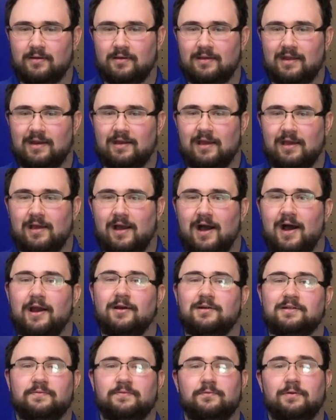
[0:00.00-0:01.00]
getting a
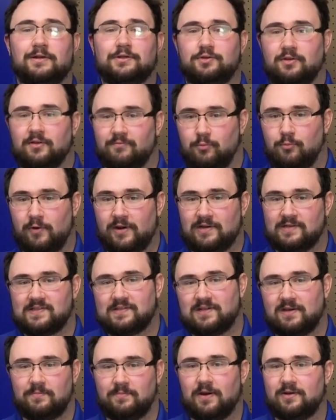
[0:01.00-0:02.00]
higher differential of points
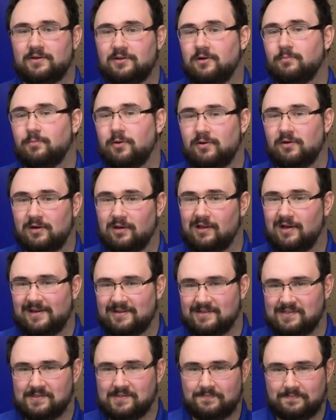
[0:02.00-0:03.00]
compared to your opponent
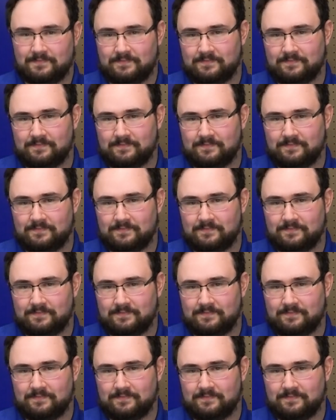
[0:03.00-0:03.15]
alliance.